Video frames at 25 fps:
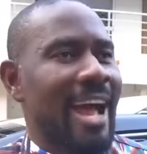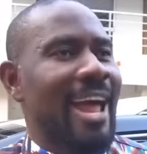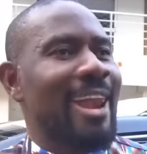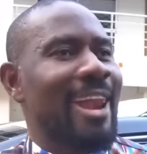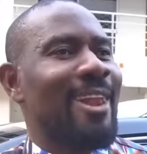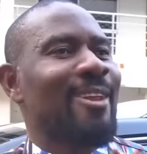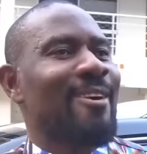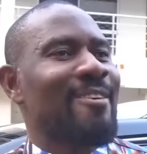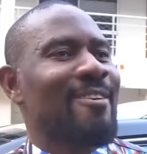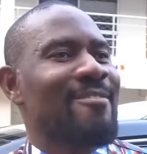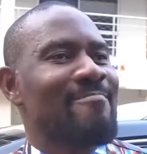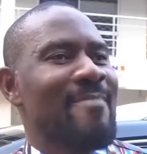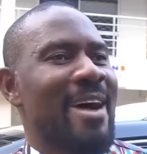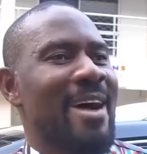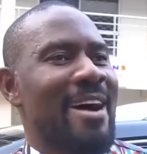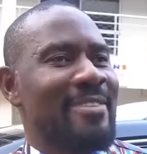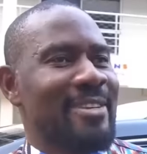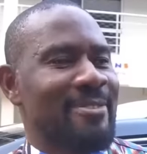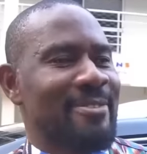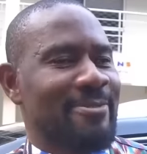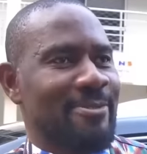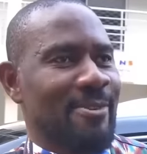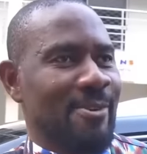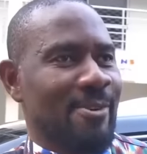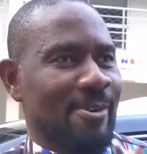I love
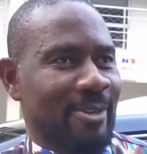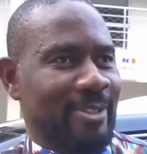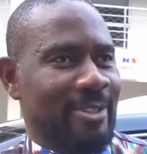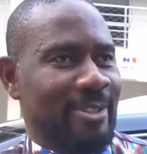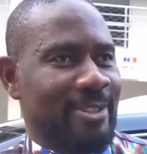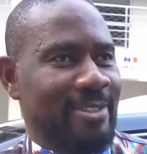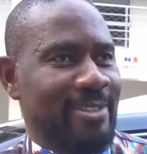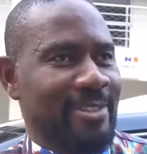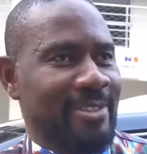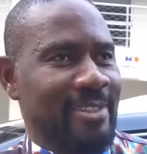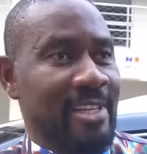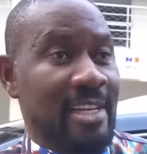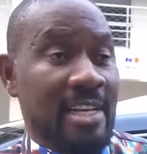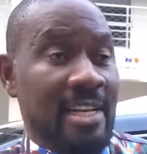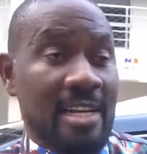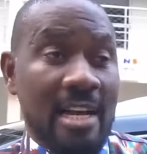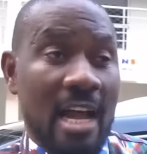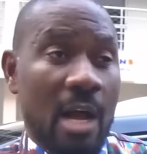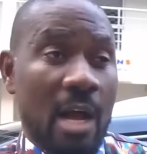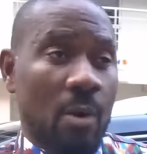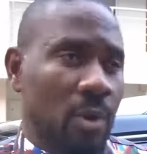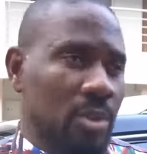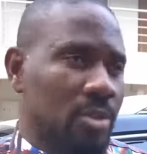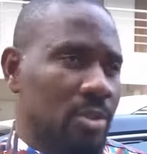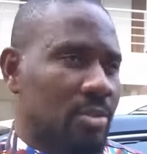married folks.
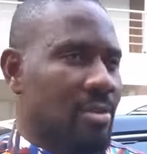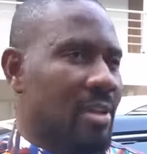I want